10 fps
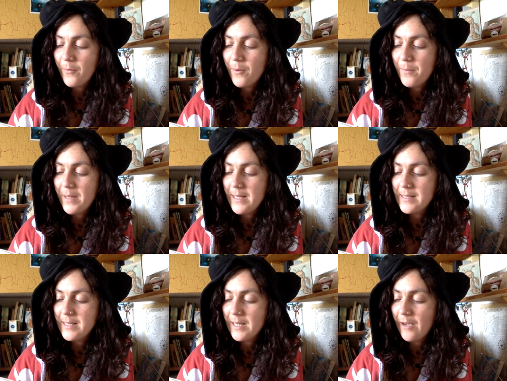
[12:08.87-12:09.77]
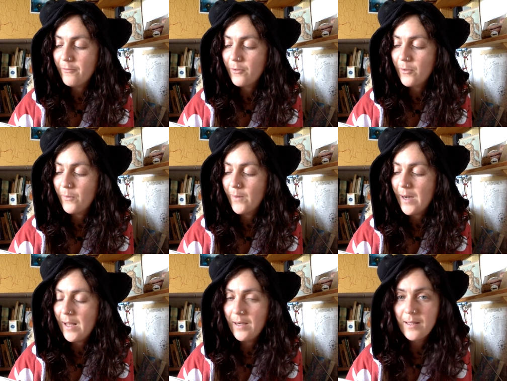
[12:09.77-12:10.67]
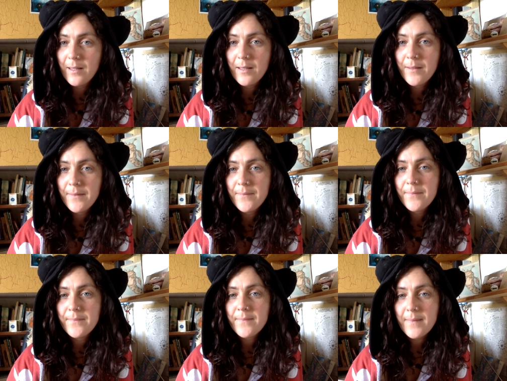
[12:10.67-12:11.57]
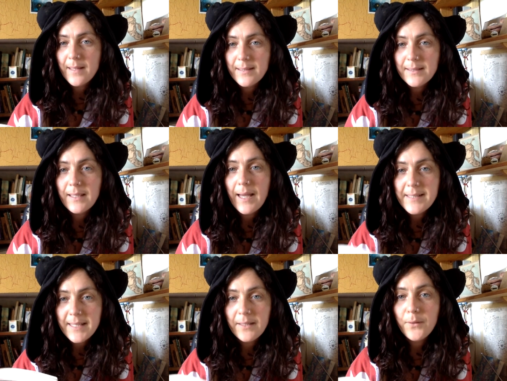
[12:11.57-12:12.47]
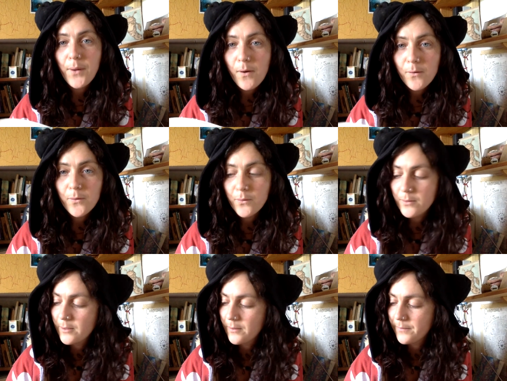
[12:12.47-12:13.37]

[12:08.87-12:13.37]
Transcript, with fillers: repeated after a while getting cold.